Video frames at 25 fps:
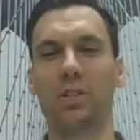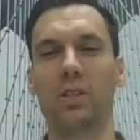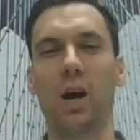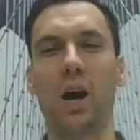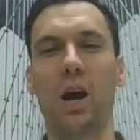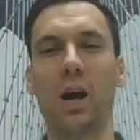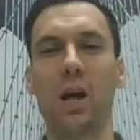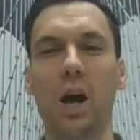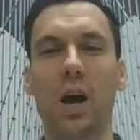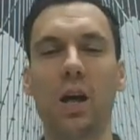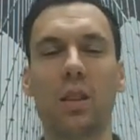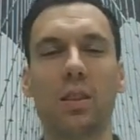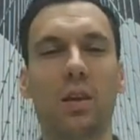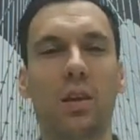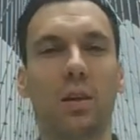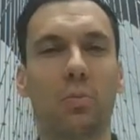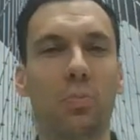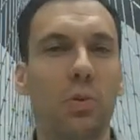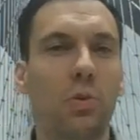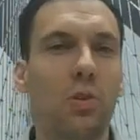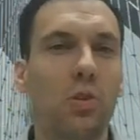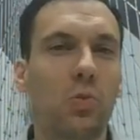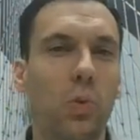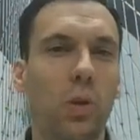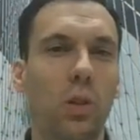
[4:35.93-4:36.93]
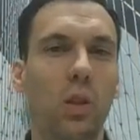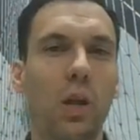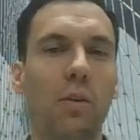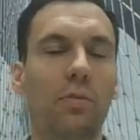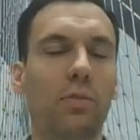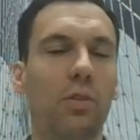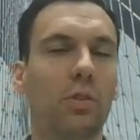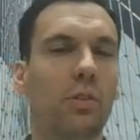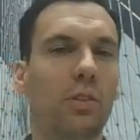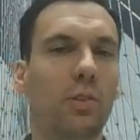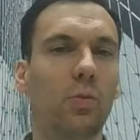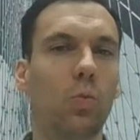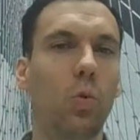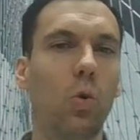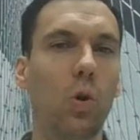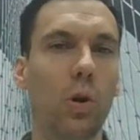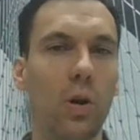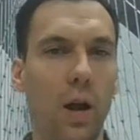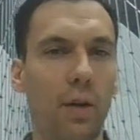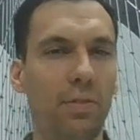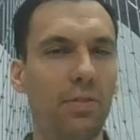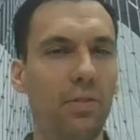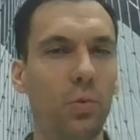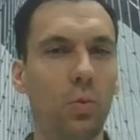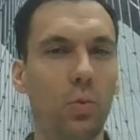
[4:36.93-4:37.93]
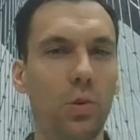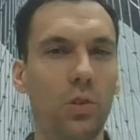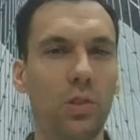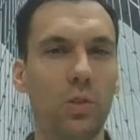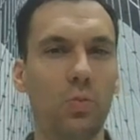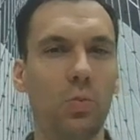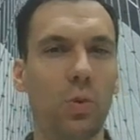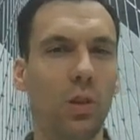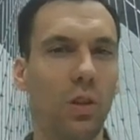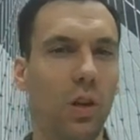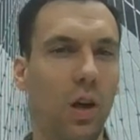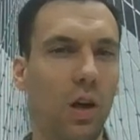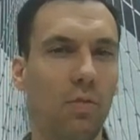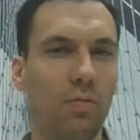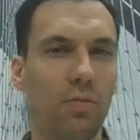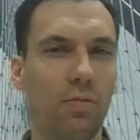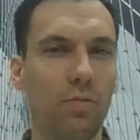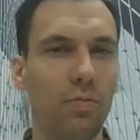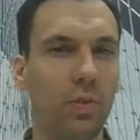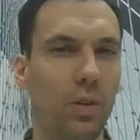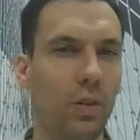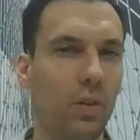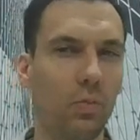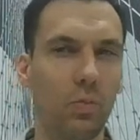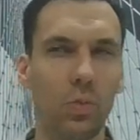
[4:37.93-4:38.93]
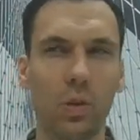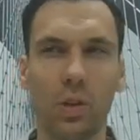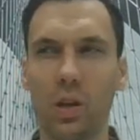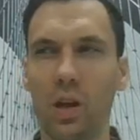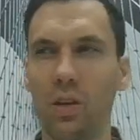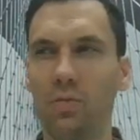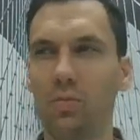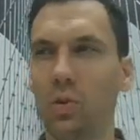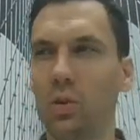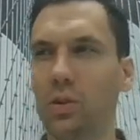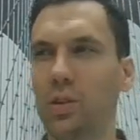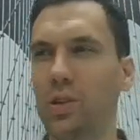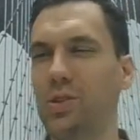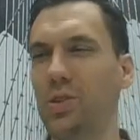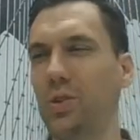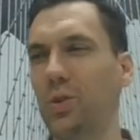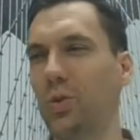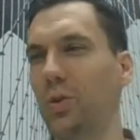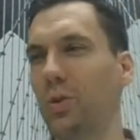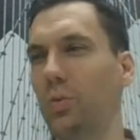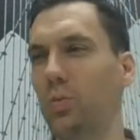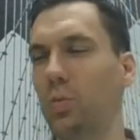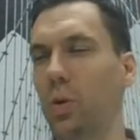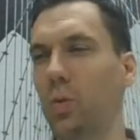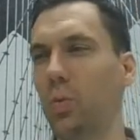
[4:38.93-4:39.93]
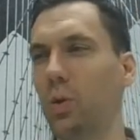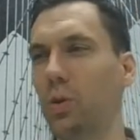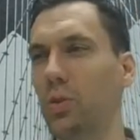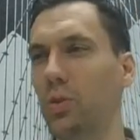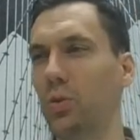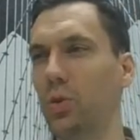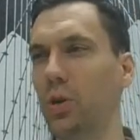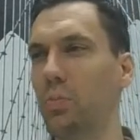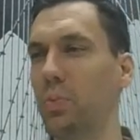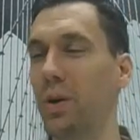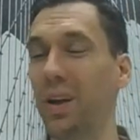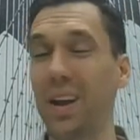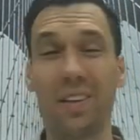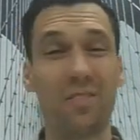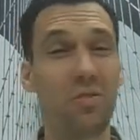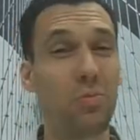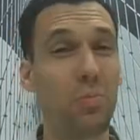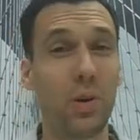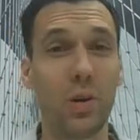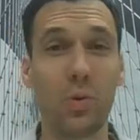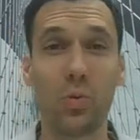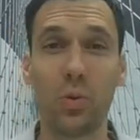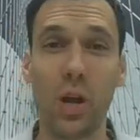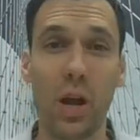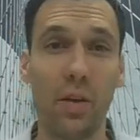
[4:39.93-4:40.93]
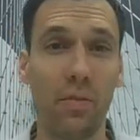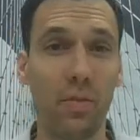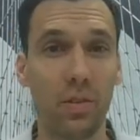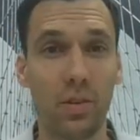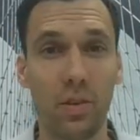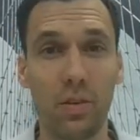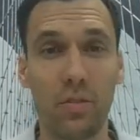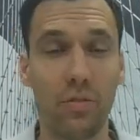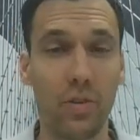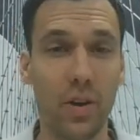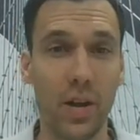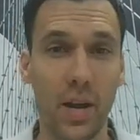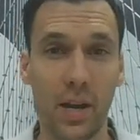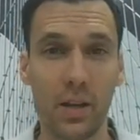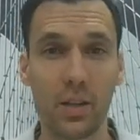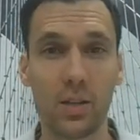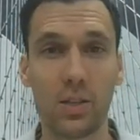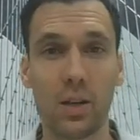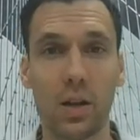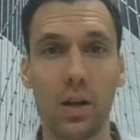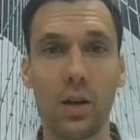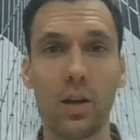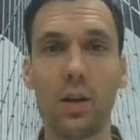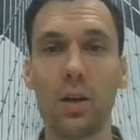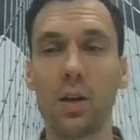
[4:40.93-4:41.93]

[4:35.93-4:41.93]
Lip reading: I think because we love the reward afterwards, and we love what we're doing, but everybody would have a different answer.